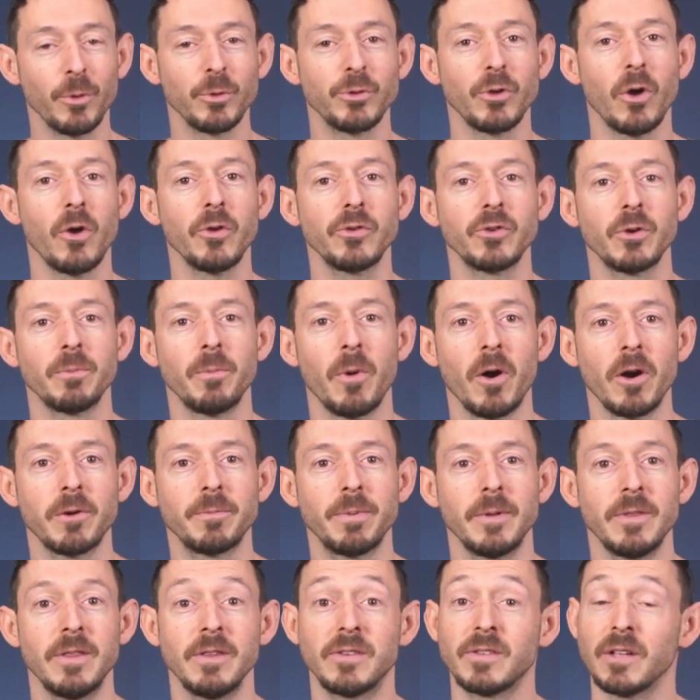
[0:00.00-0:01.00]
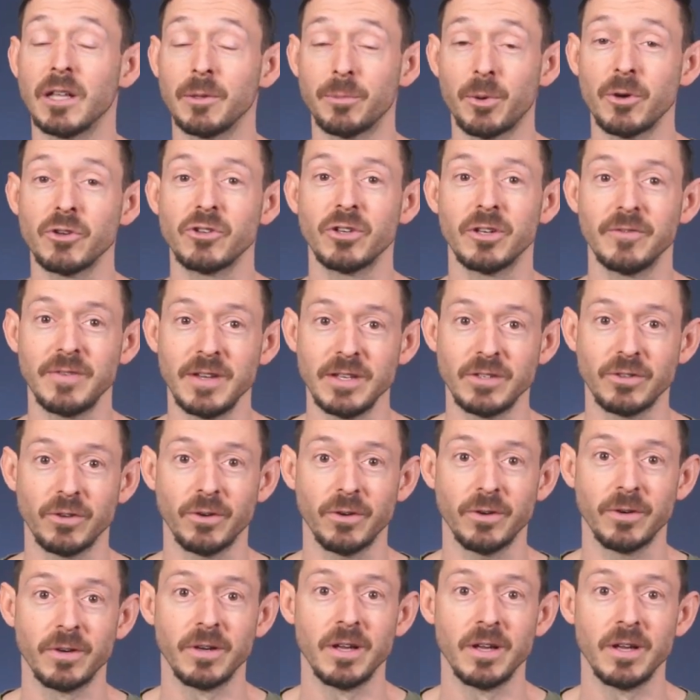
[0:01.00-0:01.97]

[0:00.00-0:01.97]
is also marked by the celebration of Easter.